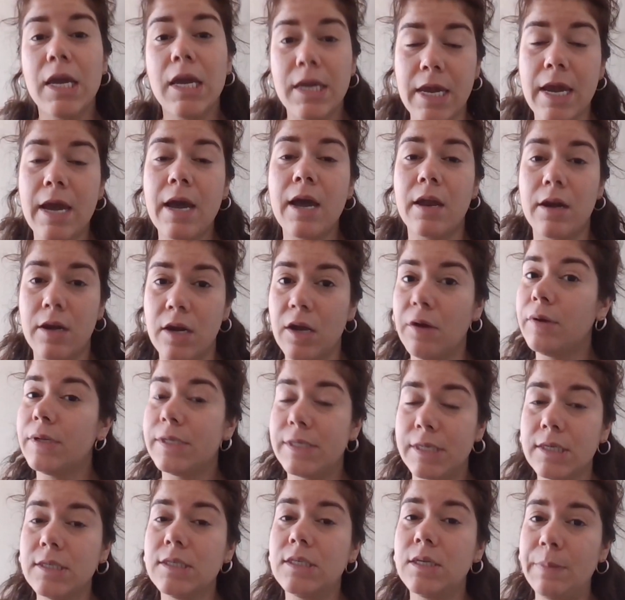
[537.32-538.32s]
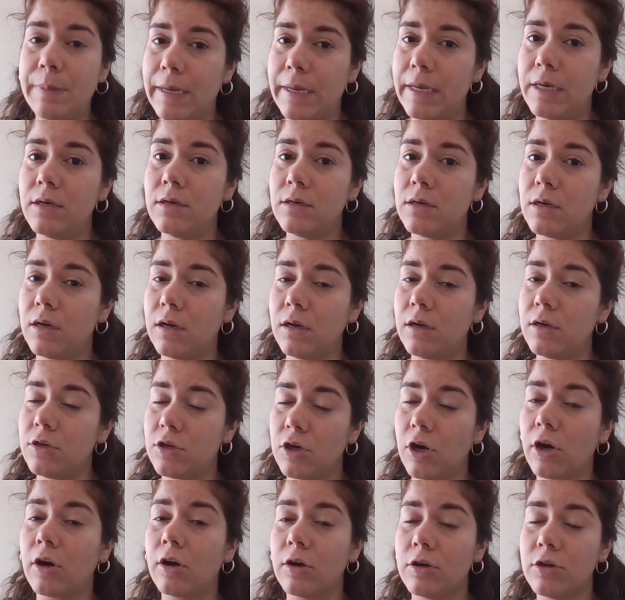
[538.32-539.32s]
Yeah, no, it does depend
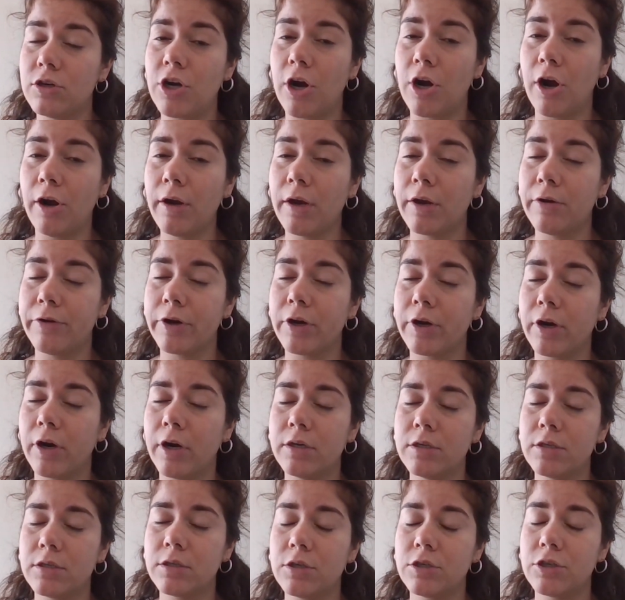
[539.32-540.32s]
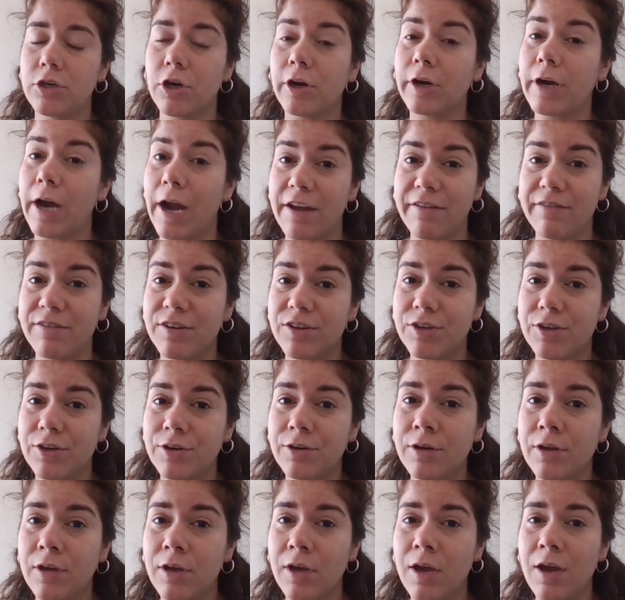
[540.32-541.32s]
shark on shark in regards to shark eye
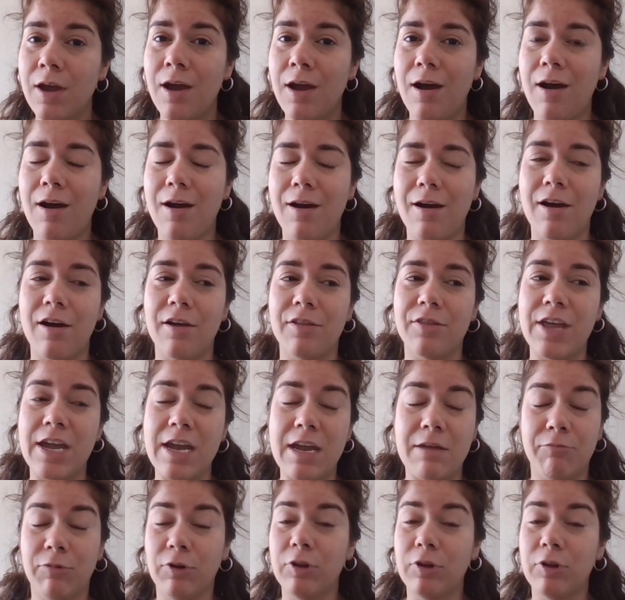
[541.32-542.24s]
vision. They